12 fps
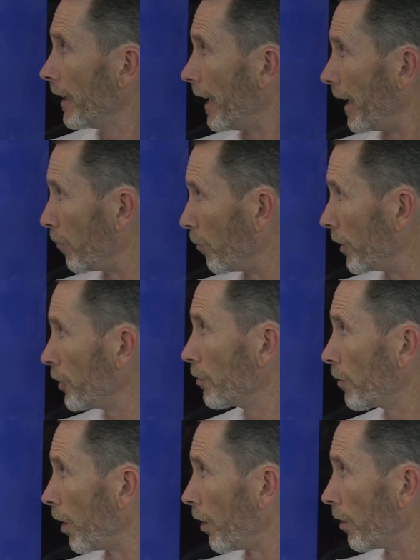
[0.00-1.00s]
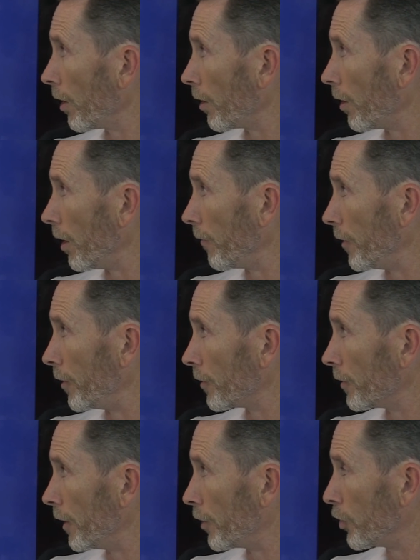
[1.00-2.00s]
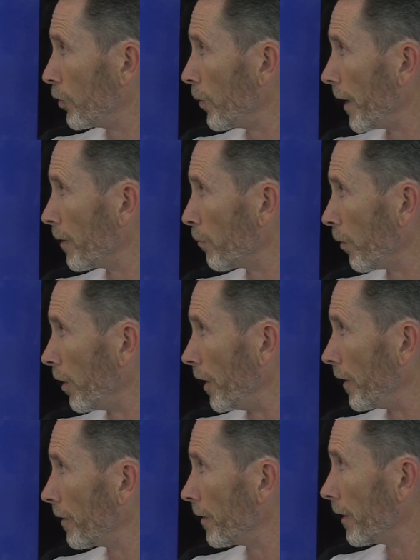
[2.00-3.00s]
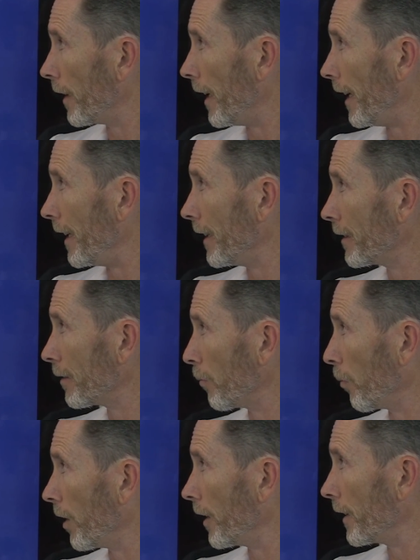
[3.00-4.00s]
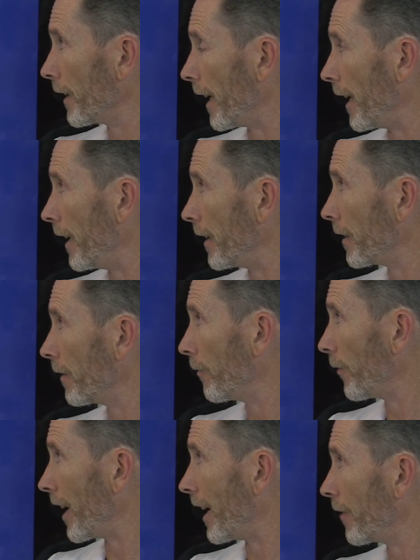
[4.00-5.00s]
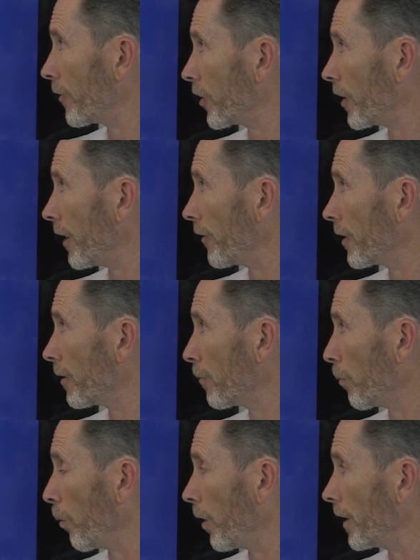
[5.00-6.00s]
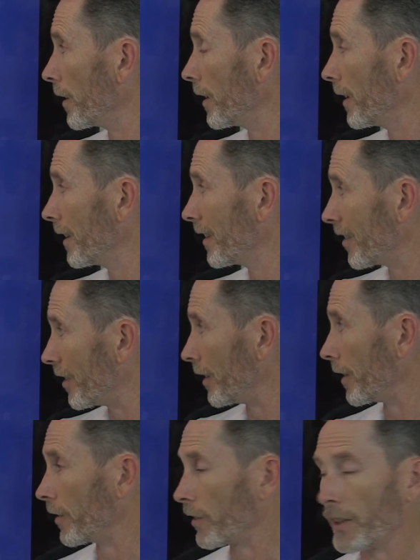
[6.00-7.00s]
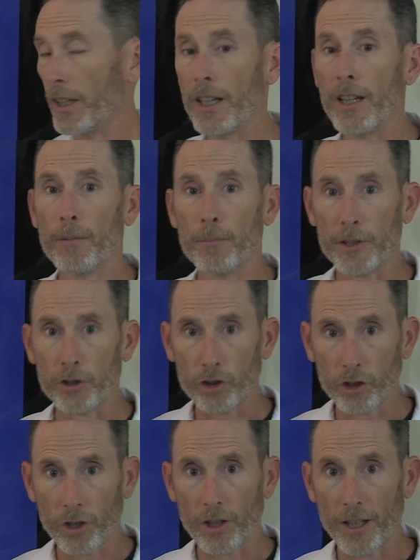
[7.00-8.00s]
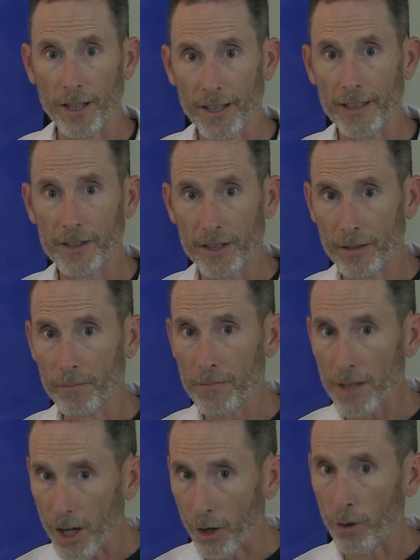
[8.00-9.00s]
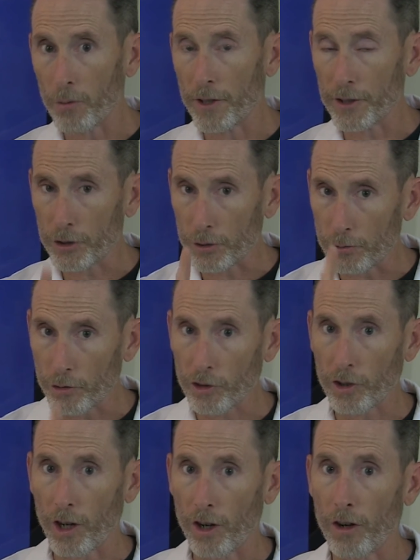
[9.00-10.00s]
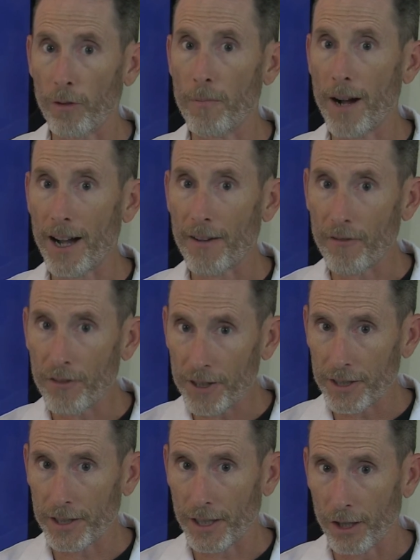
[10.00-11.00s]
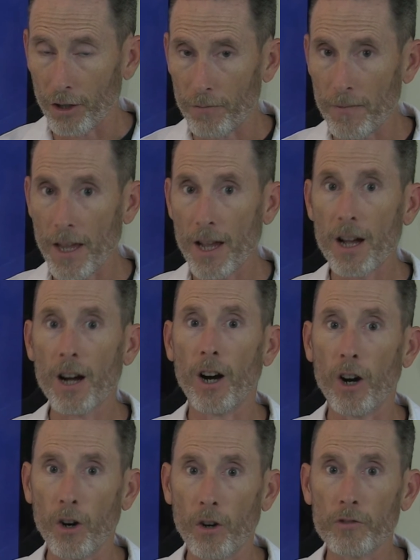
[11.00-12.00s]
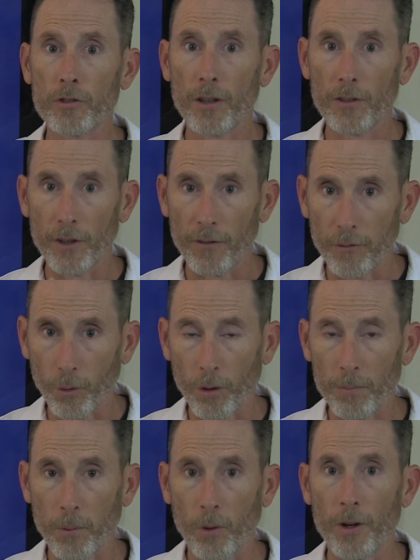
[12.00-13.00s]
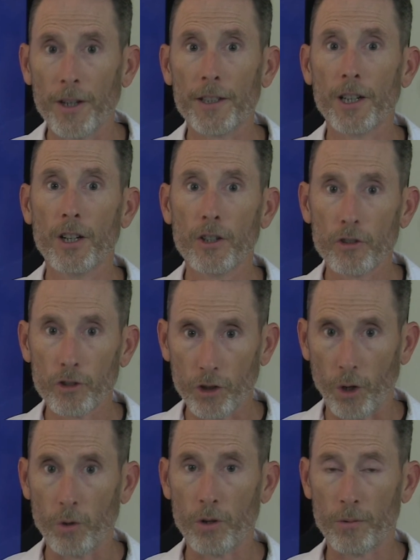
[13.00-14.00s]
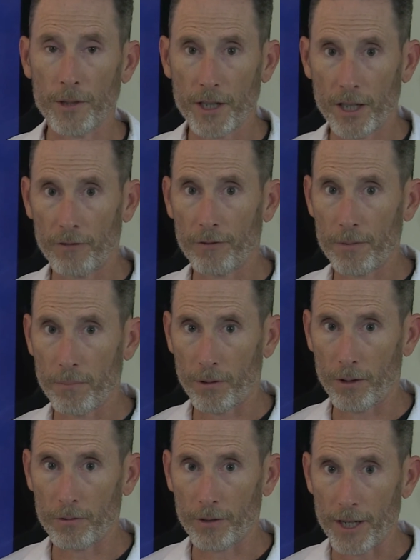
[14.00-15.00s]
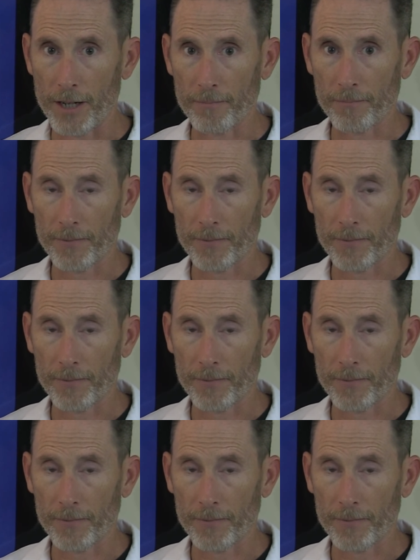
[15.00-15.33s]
And when you call our office at 281-819-5716, be sure and let them know that you saw my video on the 4-point shoulder recovery program.